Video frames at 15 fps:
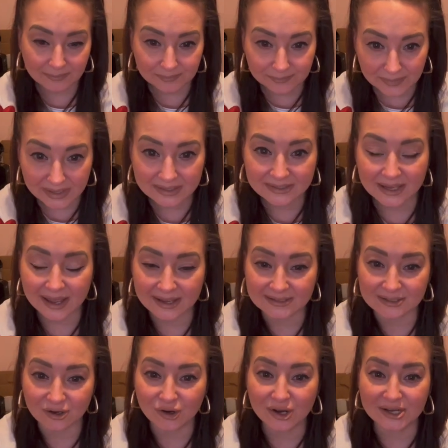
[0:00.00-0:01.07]
Peter
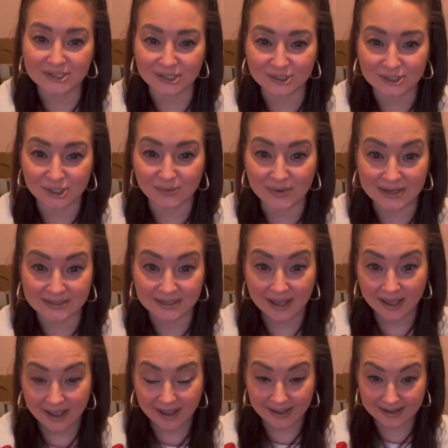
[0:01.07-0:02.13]
escorted her to
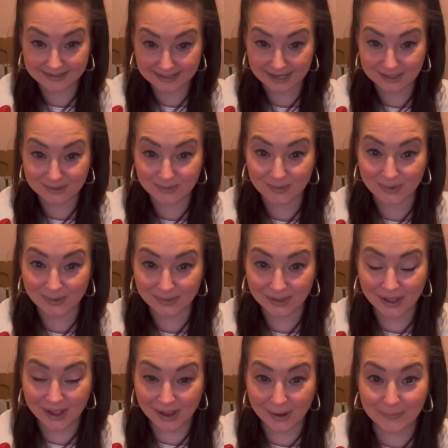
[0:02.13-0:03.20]
his actual
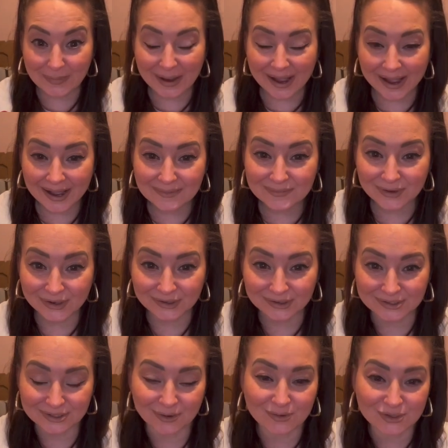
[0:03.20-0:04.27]
apartment.
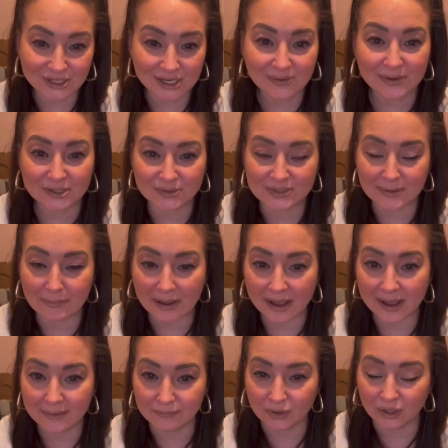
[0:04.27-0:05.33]
So she went to his
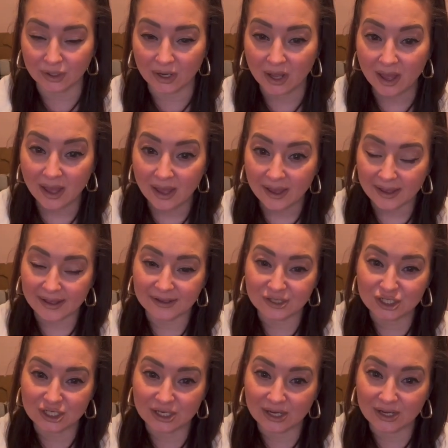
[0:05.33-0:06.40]
apartment and
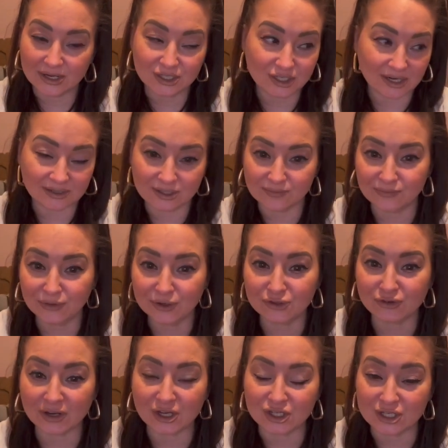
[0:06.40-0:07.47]
she had some food and
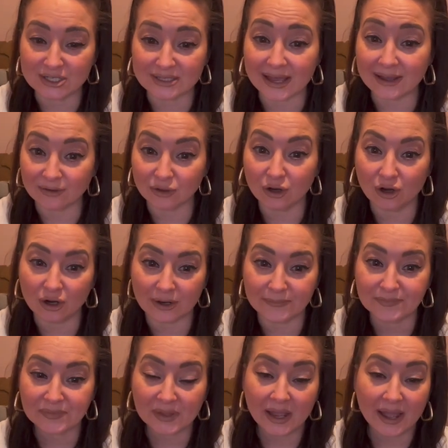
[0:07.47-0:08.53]
drink, and she's like, look,
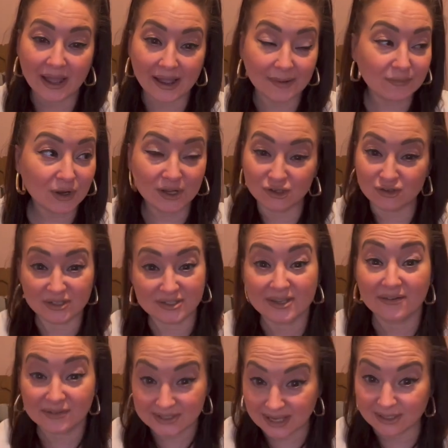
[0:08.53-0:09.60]
I'm not interested in
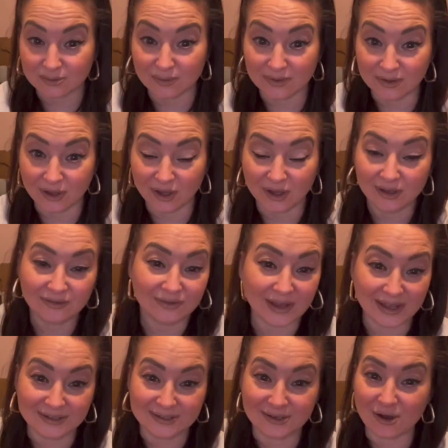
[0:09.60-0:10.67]
having sex with you.
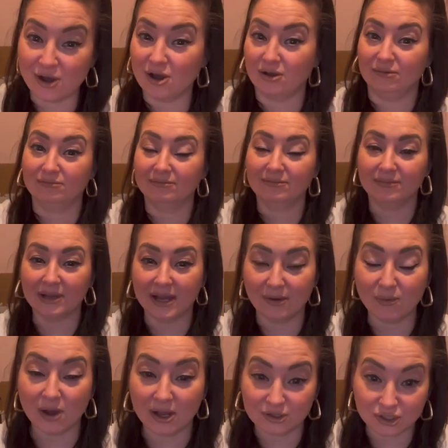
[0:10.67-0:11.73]
That is not,
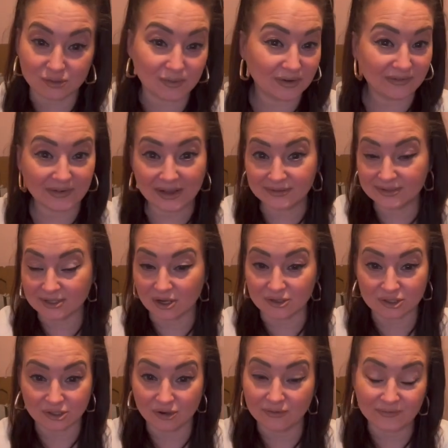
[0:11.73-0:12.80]
I just want to find this
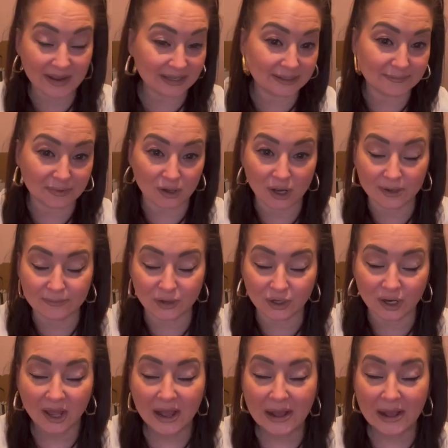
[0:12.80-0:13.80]
hostel, find employment.